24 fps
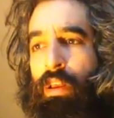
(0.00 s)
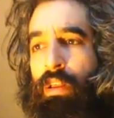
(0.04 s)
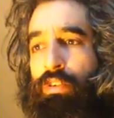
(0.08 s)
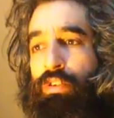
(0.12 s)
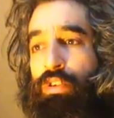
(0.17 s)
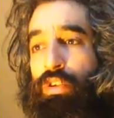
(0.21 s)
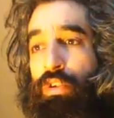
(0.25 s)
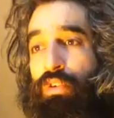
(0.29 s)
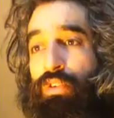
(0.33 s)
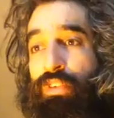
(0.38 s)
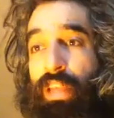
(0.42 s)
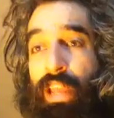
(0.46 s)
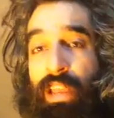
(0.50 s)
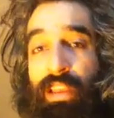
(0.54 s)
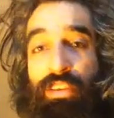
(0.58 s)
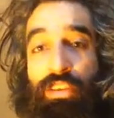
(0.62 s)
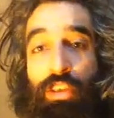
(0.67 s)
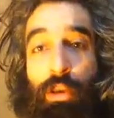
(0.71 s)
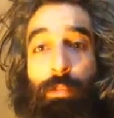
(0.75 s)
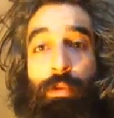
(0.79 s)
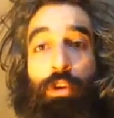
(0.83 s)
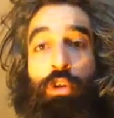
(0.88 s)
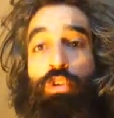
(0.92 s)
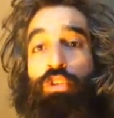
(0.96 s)
to take
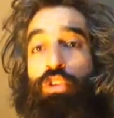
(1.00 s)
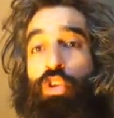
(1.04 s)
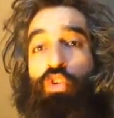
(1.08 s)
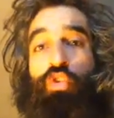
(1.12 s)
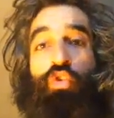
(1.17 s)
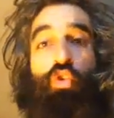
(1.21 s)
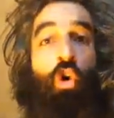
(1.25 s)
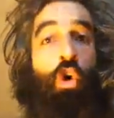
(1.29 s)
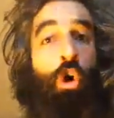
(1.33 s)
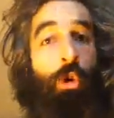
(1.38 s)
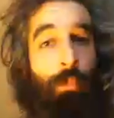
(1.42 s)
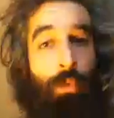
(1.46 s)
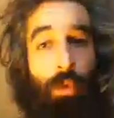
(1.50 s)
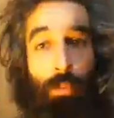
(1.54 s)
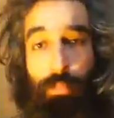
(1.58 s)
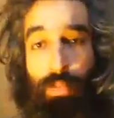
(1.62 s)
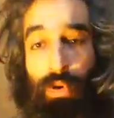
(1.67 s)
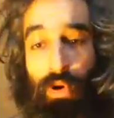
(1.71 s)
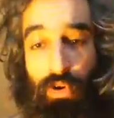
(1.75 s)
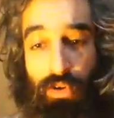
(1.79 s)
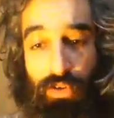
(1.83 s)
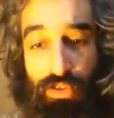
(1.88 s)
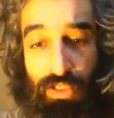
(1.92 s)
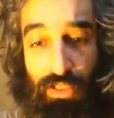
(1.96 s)
someone who's a normal
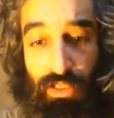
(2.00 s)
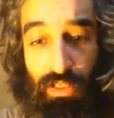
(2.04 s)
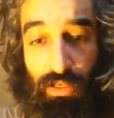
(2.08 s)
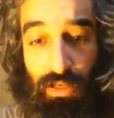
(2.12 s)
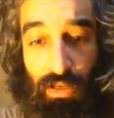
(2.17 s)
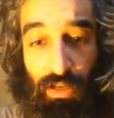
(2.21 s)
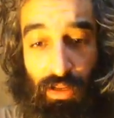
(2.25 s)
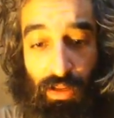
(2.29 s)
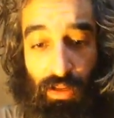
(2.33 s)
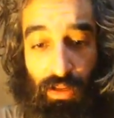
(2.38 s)
person